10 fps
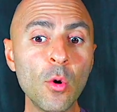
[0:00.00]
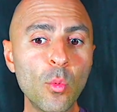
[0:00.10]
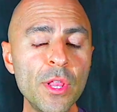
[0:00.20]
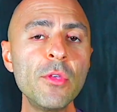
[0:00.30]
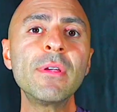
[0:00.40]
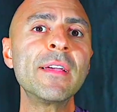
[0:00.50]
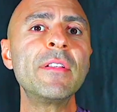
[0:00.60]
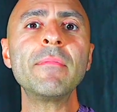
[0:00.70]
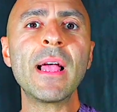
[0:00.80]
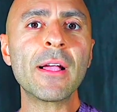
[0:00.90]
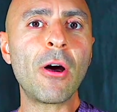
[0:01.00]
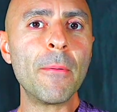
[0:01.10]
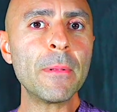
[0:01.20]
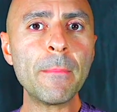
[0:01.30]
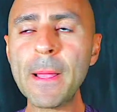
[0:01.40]
When you give them that
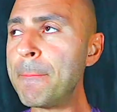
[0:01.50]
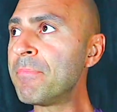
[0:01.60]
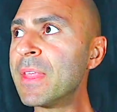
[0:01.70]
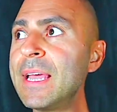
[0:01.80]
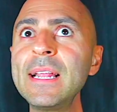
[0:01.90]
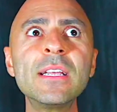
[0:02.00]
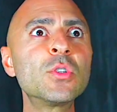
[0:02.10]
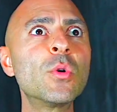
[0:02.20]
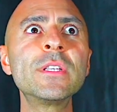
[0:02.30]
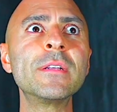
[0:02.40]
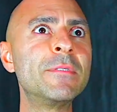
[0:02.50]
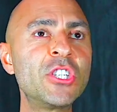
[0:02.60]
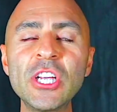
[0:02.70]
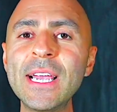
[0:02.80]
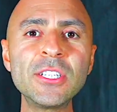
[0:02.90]
compliment, it is going to
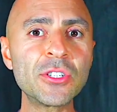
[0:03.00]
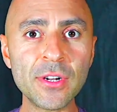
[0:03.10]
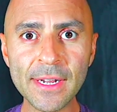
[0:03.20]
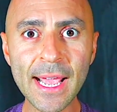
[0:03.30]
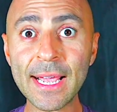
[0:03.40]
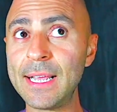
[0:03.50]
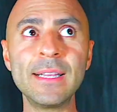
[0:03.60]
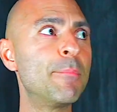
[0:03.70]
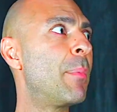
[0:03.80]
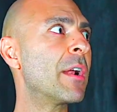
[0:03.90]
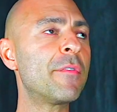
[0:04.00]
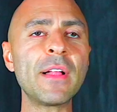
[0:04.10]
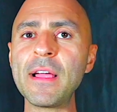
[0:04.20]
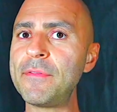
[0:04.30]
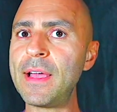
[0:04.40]
change their day.
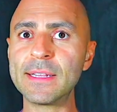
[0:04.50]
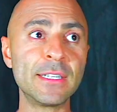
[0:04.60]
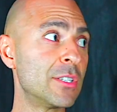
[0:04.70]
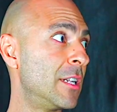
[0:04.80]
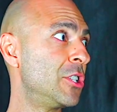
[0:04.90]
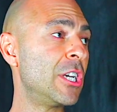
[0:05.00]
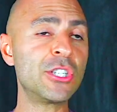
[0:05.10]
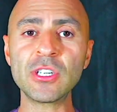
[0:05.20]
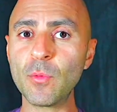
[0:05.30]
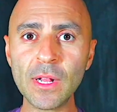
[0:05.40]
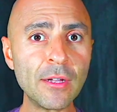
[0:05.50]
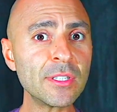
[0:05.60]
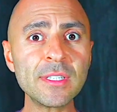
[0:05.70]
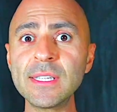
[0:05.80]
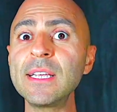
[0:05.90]
Butterfly effect. It's going to change someone
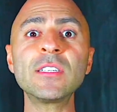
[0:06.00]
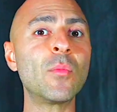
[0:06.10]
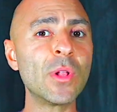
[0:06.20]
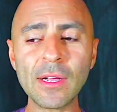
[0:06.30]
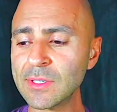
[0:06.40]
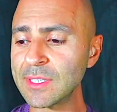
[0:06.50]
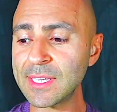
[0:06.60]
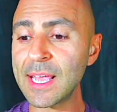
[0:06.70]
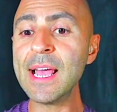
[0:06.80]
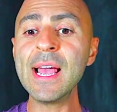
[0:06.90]
else's day, someone else's day.